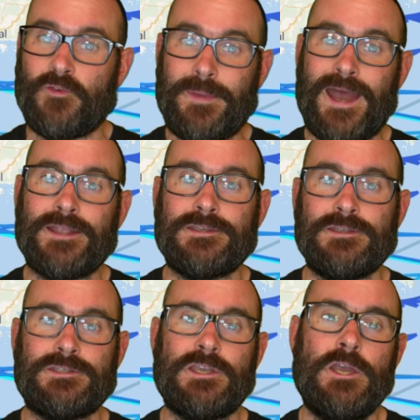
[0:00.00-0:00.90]
for
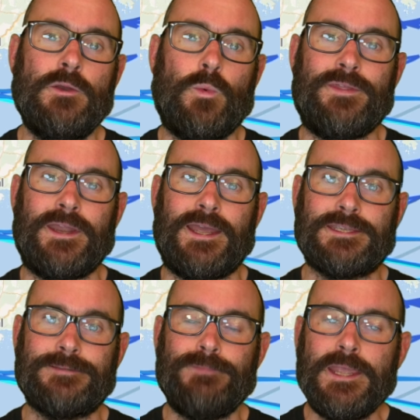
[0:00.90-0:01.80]
patterns within
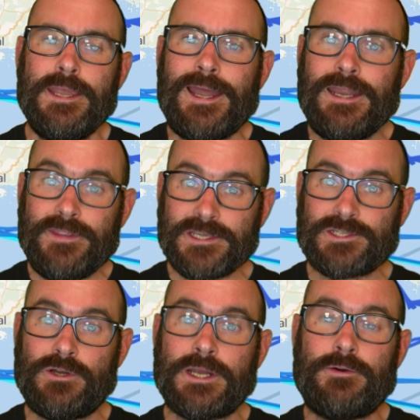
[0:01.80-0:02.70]
it. And in this
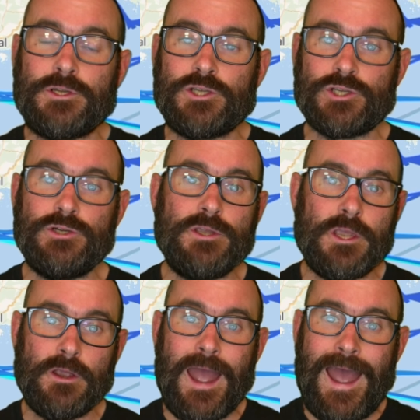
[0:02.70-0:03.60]
talk, I want to show
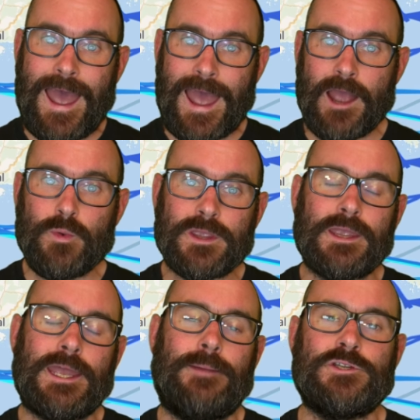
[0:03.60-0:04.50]
you how we can
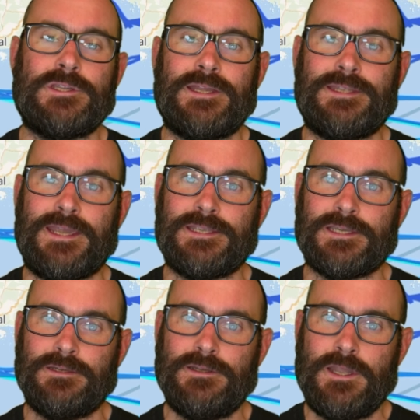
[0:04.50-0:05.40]
capture that
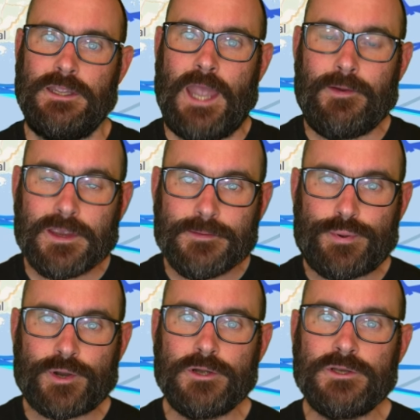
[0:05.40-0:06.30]
data, how we can
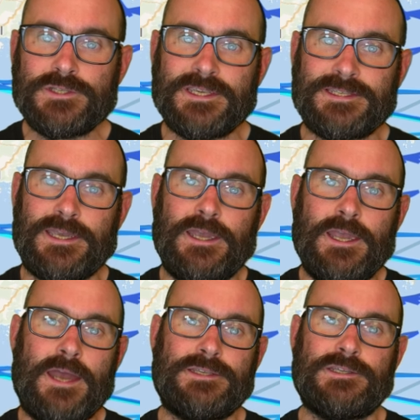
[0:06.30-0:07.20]
process it
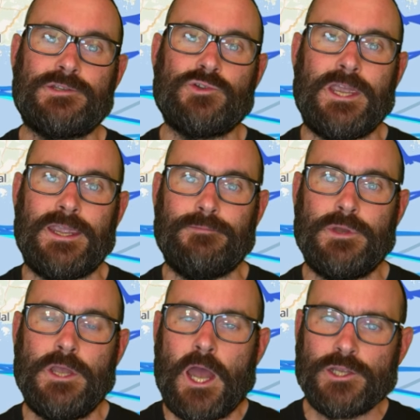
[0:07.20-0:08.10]
as a stream,
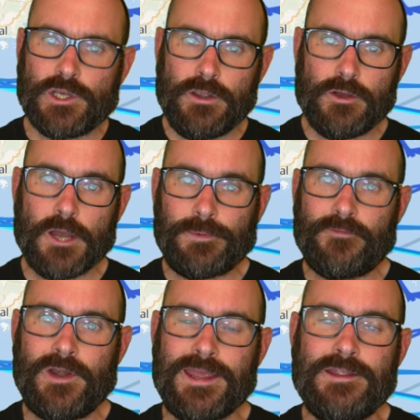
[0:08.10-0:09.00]
and show you a couple
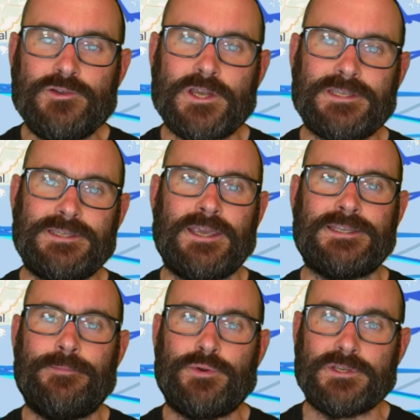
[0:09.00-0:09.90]
of really interesting
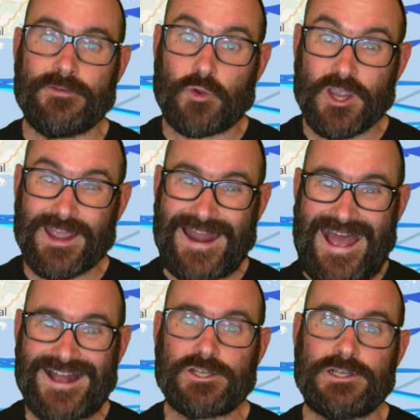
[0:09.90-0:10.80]
examples of what you can
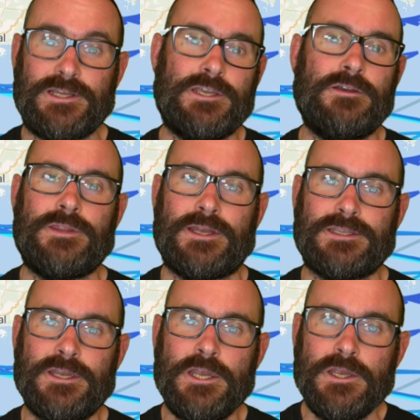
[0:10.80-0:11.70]
actually do with it.